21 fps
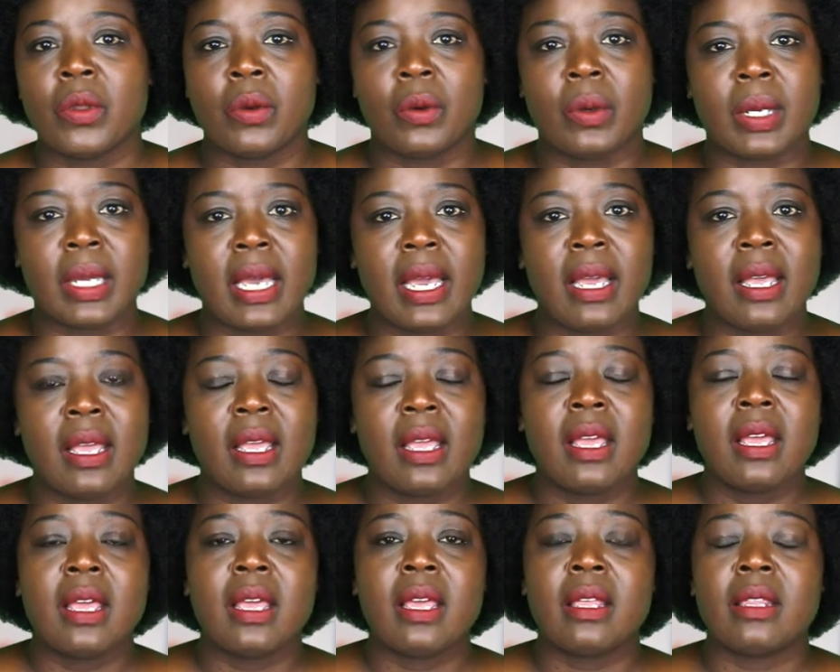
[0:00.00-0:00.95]
Okay,
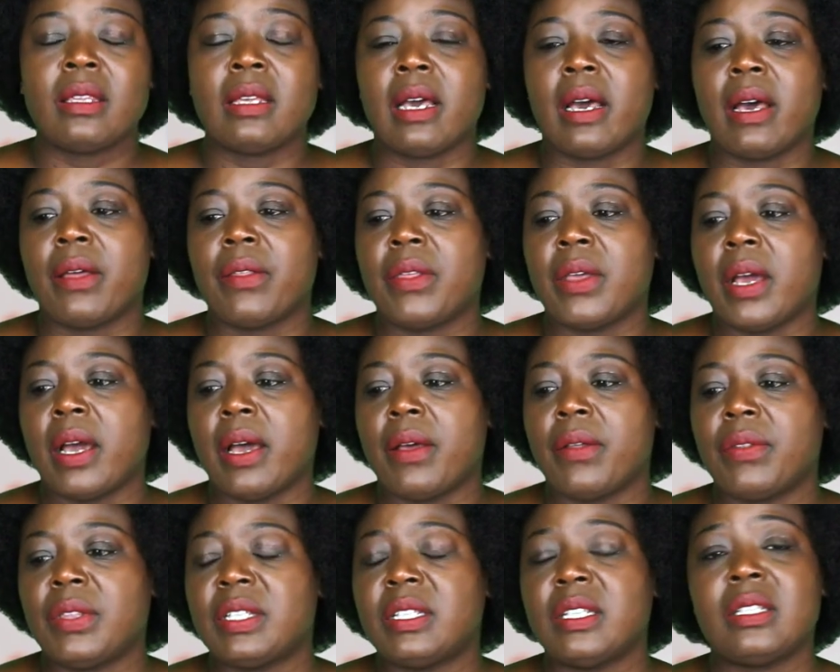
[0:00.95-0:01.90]
uh,
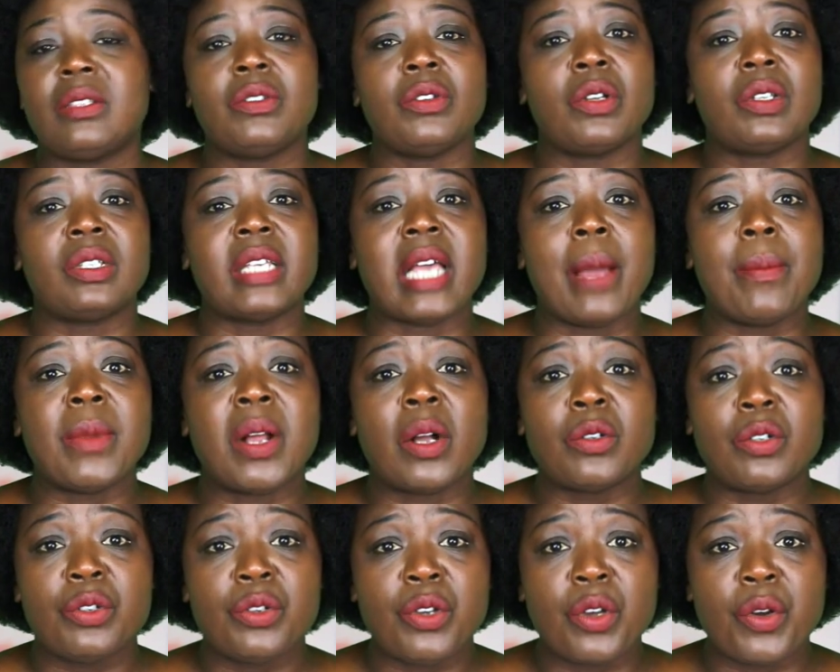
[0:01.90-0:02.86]
there, this is your time
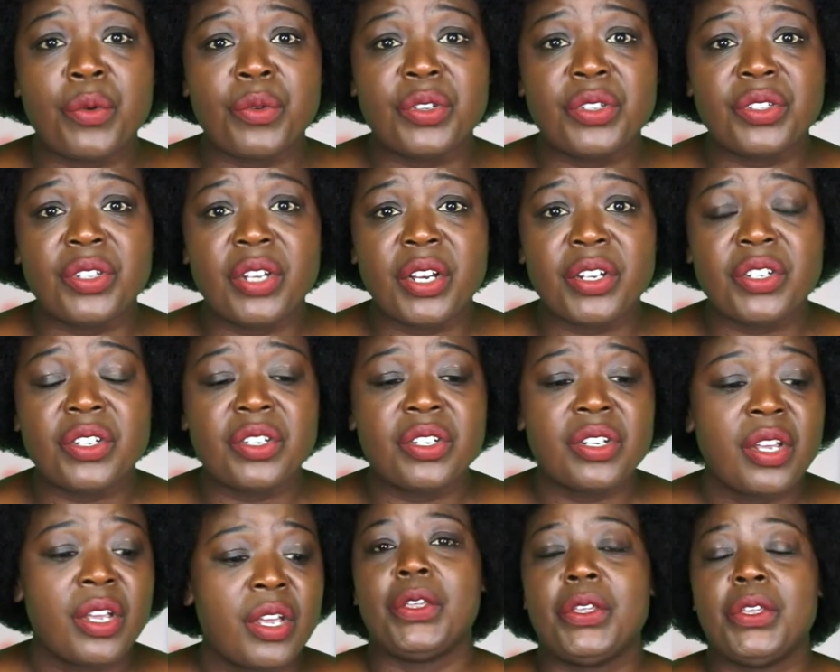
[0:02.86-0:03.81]
now to do your research.